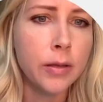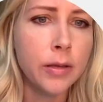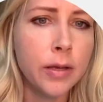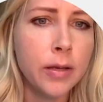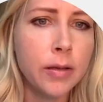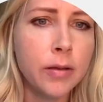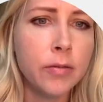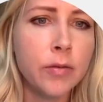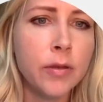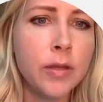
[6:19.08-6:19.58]

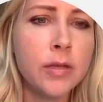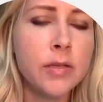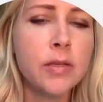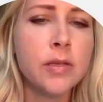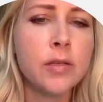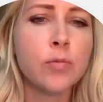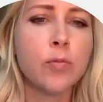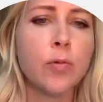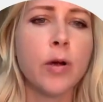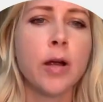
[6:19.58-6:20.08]
then this
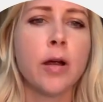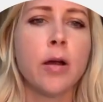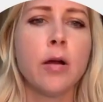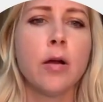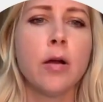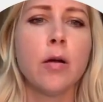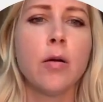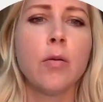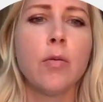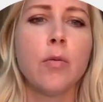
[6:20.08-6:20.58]
is
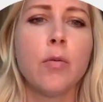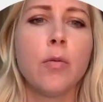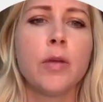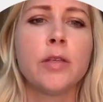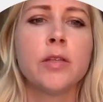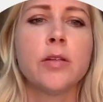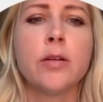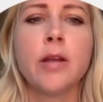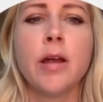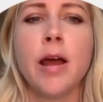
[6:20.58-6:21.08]
where
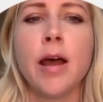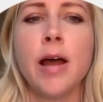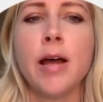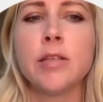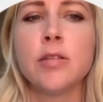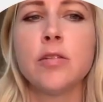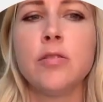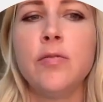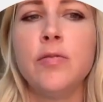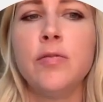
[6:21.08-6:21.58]
it's going to
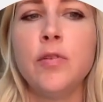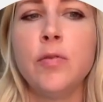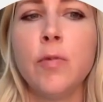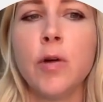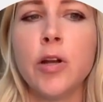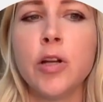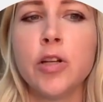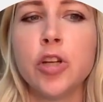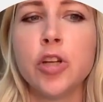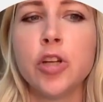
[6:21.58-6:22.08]
ask you if you
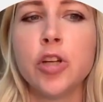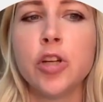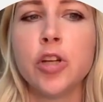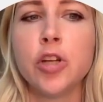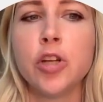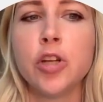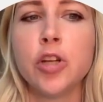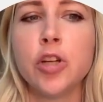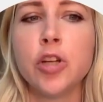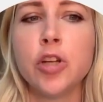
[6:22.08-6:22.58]
want to charge
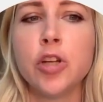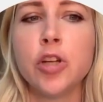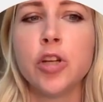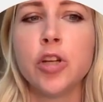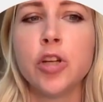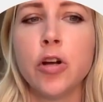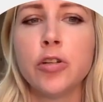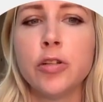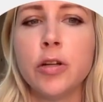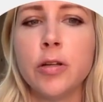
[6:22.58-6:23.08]

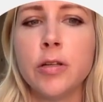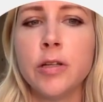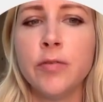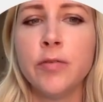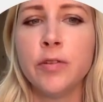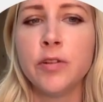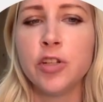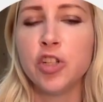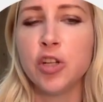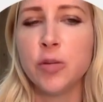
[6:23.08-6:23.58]

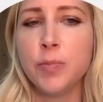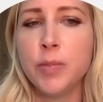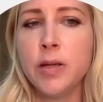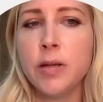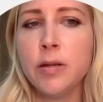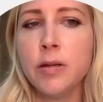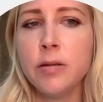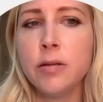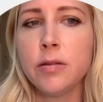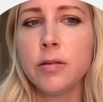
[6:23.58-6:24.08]
different
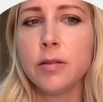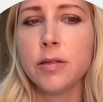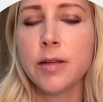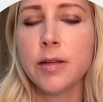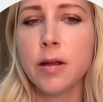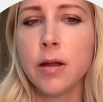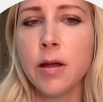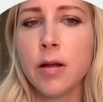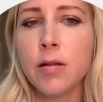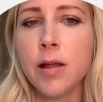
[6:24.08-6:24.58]
shipping
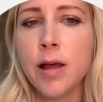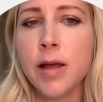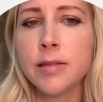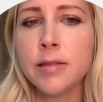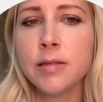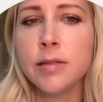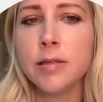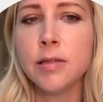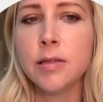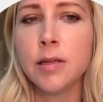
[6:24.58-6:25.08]

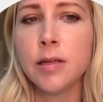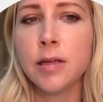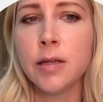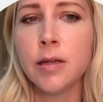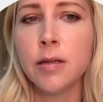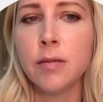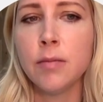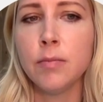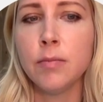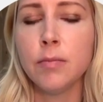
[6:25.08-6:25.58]
classes.
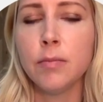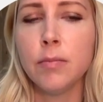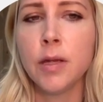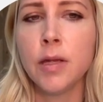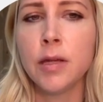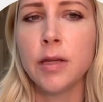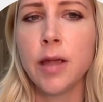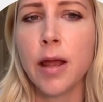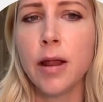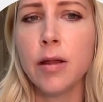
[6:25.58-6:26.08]
And in
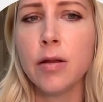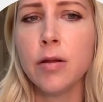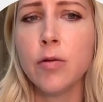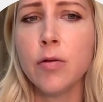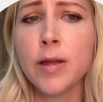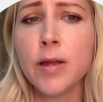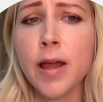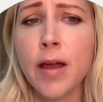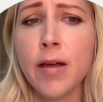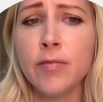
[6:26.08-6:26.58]
Canada,
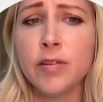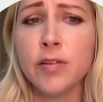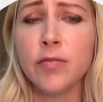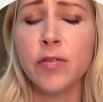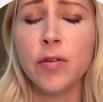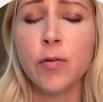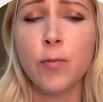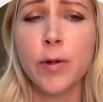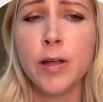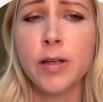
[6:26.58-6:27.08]
we have
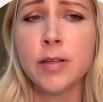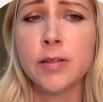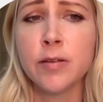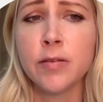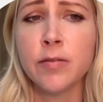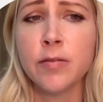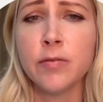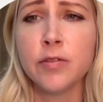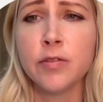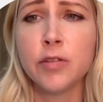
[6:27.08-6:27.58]
different ways
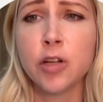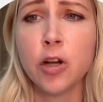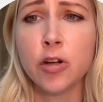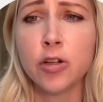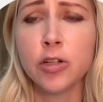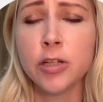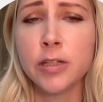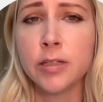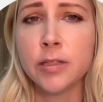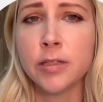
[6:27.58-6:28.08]
of
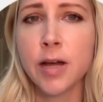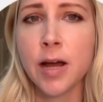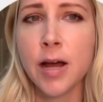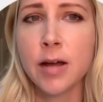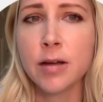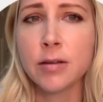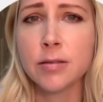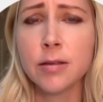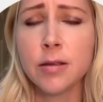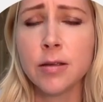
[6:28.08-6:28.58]
charging
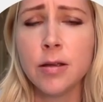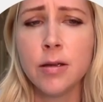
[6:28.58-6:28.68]
tax.